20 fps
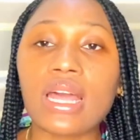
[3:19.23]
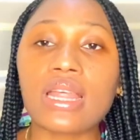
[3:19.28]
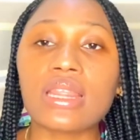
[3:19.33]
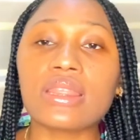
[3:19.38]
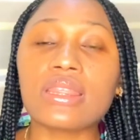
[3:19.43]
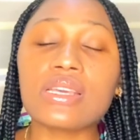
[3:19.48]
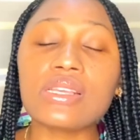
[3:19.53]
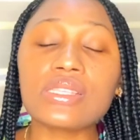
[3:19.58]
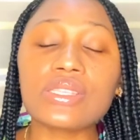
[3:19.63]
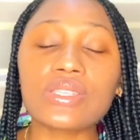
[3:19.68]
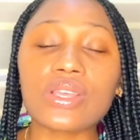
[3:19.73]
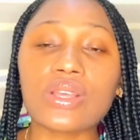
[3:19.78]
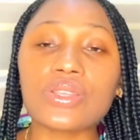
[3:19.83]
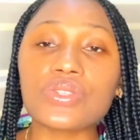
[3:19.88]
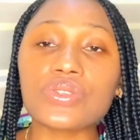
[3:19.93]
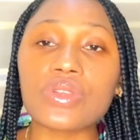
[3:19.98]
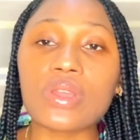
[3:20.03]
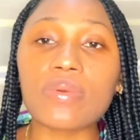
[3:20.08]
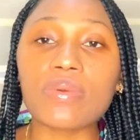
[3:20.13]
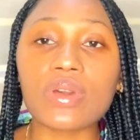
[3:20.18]
This
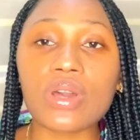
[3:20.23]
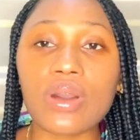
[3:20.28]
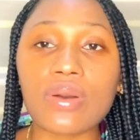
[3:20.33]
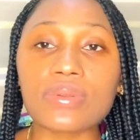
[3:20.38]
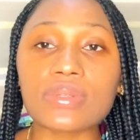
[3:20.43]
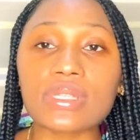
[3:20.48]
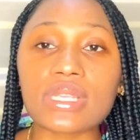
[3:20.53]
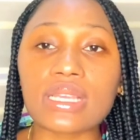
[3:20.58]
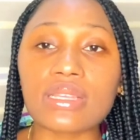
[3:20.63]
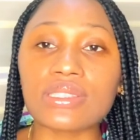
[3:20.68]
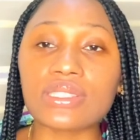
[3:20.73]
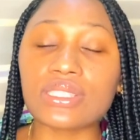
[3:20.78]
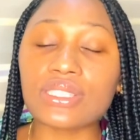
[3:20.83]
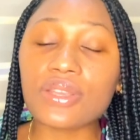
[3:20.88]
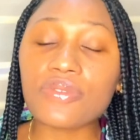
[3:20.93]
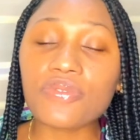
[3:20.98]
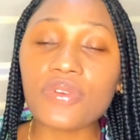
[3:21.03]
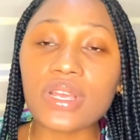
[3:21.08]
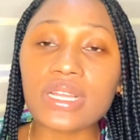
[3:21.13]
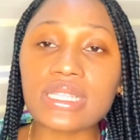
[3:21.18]
sunscreen comes in
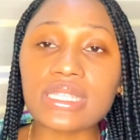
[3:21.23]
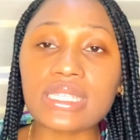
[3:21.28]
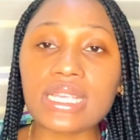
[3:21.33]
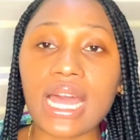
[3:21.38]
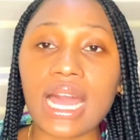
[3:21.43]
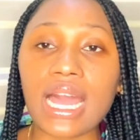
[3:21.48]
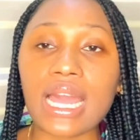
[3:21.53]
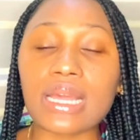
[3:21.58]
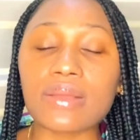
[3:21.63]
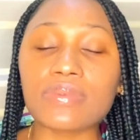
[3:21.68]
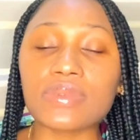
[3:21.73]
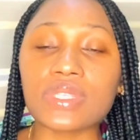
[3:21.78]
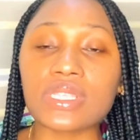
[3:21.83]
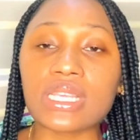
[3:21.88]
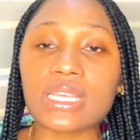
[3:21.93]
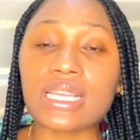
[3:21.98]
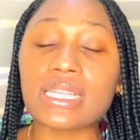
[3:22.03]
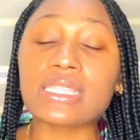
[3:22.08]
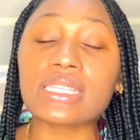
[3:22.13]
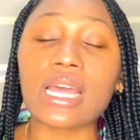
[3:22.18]
different types.
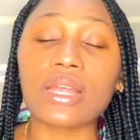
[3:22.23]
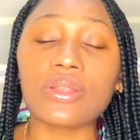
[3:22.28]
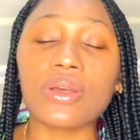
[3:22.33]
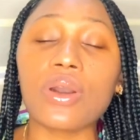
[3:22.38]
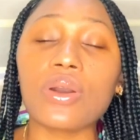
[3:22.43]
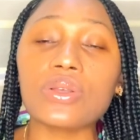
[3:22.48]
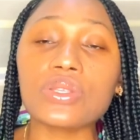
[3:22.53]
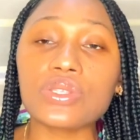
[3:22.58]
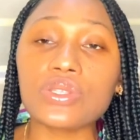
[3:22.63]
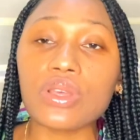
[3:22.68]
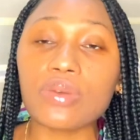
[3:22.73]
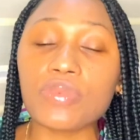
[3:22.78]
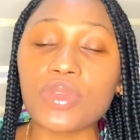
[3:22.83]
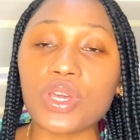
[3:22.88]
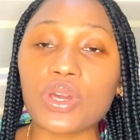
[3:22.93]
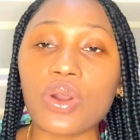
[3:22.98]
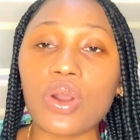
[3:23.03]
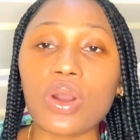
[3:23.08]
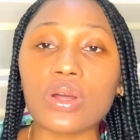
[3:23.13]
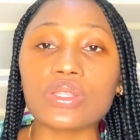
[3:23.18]
It can also be
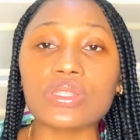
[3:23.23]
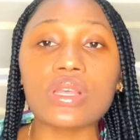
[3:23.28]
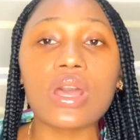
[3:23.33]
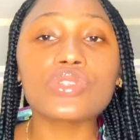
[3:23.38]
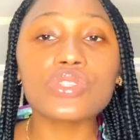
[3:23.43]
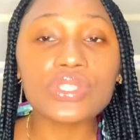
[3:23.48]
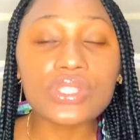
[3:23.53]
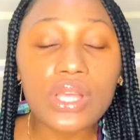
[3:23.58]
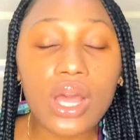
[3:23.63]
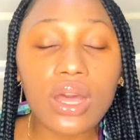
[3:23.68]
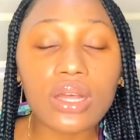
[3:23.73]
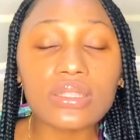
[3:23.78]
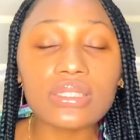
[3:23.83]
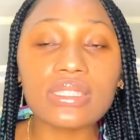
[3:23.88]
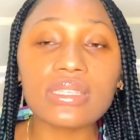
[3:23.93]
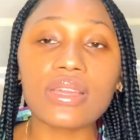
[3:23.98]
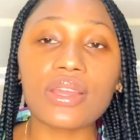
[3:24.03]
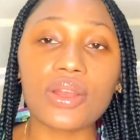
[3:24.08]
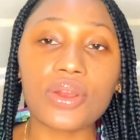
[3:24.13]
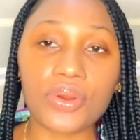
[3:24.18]
called
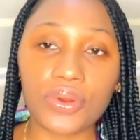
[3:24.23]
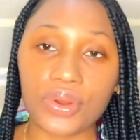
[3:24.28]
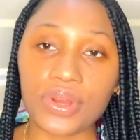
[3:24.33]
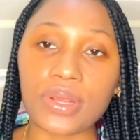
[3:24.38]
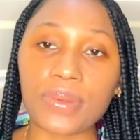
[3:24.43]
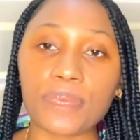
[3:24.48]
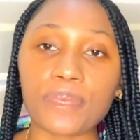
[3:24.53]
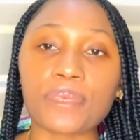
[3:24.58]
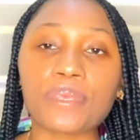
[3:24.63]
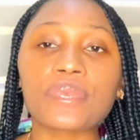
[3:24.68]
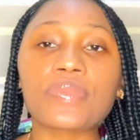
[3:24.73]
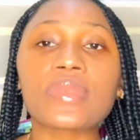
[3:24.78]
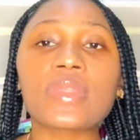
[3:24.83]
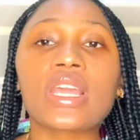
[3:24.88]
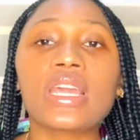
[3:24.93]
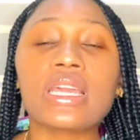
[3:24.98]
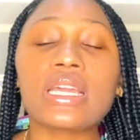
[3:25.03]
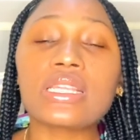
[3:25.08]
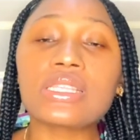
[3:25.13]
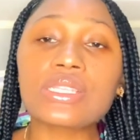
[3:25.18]
sun cream.
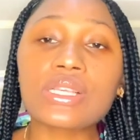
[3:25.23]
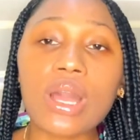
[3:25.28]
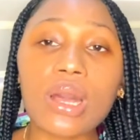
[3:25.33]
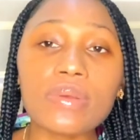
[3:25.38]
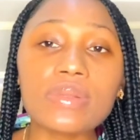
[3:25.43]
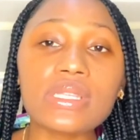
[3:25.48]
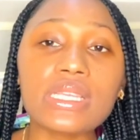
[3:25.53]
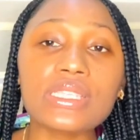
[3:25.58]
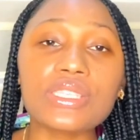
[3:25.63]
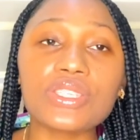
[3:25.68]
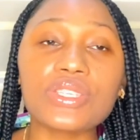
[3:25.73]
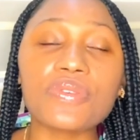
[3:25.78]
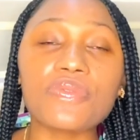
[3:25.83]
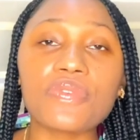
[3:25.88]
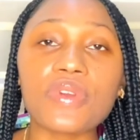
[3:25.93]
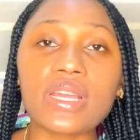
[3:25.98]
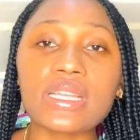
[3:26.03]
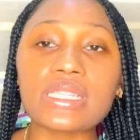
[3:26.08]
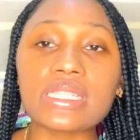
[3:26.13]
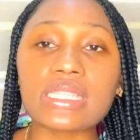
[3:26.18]
It comes in
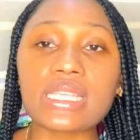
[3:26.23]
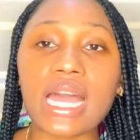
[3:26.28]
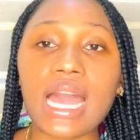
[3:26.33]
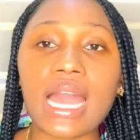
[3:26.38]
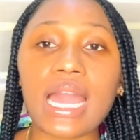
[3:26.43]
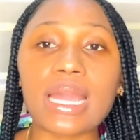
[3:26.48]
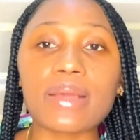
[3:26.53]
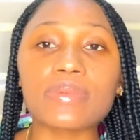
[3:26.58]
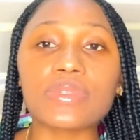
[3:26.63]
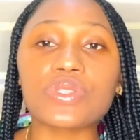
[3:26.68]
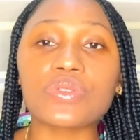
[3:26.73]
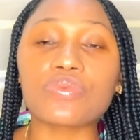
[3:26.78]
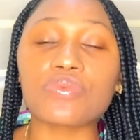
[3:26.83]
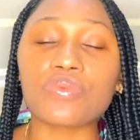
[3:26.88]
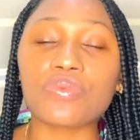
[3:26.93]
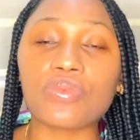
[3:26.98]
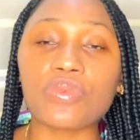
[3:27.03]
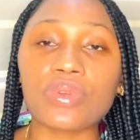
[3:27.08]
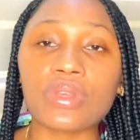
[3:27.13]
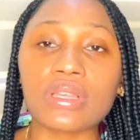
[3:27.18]
different types.
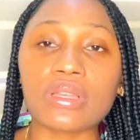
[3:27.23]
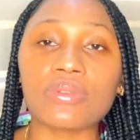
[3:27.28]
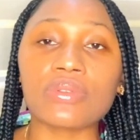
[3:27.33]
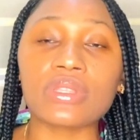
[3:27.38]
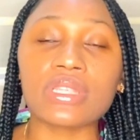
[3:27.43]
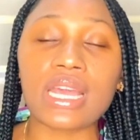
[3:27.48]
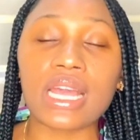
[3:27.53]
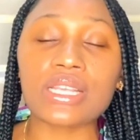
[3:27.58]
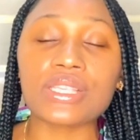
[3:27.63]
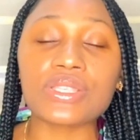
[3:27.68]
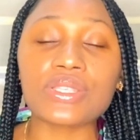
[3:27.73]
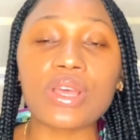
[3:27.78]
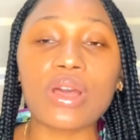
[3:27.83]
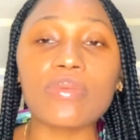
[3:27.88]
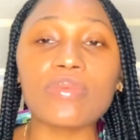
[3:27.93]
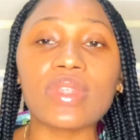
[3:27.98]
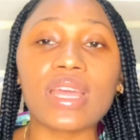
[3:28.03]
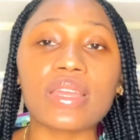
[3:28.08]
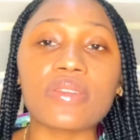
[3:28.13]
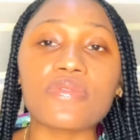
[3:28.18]
There are
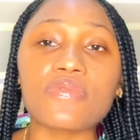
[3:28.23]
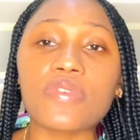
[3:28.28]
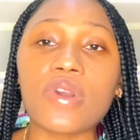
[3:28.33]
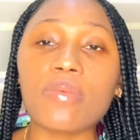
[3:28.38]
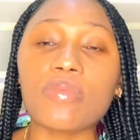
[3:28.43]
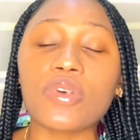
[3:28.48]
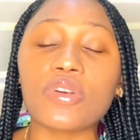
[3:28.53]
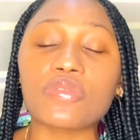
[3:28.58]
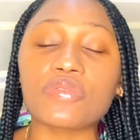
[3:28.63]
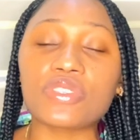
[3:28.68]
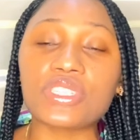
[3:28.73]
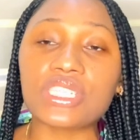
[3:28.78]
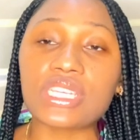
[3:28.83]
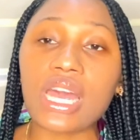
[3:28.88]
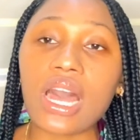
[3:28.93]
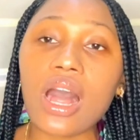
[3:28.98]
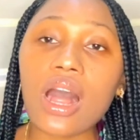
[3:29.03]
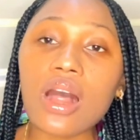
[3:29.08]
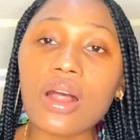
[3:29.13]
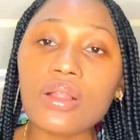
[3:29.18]
some that are in form of
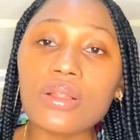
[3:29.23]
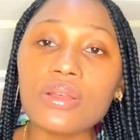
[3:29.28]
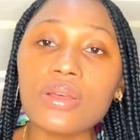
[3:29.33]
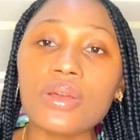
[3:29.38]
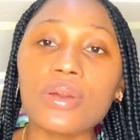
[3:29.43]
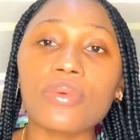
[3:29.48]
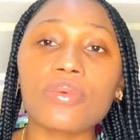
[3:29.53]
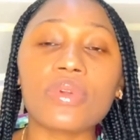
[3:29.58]
gel.